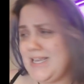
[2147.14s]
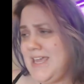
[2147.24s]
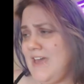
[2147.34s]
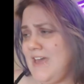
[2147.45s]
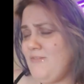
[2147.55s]
and I
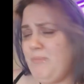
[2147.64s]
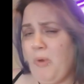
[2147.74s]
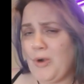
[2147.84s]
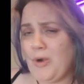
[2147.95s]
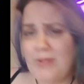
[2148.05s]
have
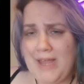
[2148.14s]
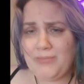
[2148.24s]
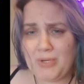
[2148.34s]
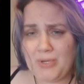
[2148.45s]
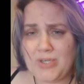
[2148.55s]
borderline
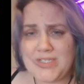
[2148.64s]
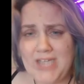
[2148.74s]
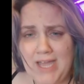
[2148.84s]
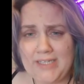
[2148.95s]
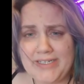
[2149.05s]

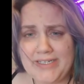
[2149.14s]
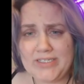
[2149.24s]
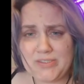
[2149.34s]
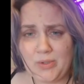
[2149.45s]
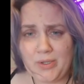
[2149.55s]
personality
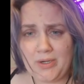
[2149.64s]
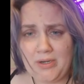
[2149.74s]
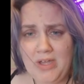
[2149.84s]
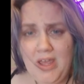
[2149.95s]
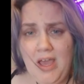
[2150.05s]

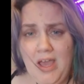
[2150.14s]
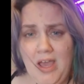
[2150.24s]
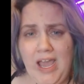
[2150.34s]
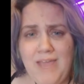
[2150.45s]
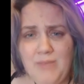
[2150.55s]
disorder?
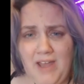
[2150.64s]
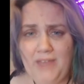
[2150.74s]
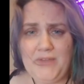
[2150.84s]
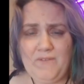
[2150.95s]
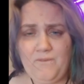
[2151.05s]
I'm not
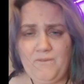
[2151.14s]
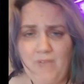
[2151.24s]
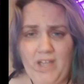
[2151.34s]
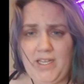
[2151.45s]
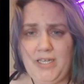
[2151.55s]
the
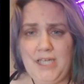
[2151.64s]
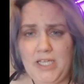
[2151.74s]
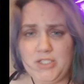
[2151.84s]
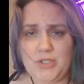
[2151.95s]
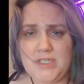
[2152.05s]
fucking
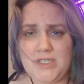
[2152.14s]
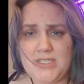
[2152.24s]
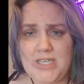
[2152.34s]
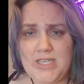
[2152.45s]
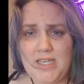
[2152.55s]

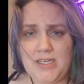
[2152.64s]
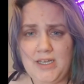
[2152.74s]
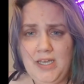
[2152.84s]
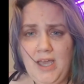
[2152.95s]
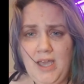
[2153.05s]
interested.
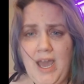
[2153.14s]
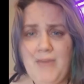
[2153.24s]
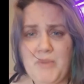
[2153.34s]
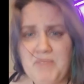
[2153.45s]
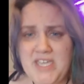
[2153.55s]
I'm
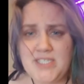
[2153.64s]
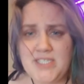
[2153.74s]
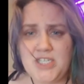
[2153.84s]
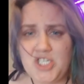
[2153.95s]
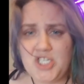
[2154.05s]
a piece of
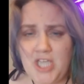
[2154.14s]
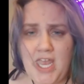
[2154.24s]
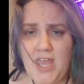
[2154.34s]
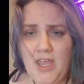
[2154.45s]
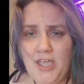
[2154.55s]

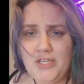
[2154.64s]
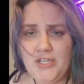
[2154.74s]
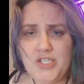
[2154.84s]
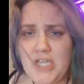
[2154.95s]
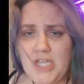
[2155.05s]
shit.
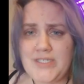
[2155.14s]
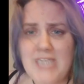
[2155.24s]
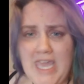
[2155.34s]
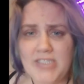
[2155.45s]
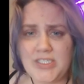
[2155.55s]
Just
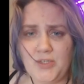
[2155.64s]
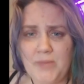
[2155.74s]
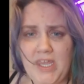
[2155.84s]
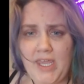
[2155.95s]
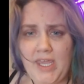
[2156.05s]
cancel
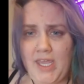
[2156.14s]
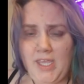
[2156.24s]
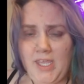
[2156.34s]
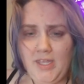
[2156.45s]
me.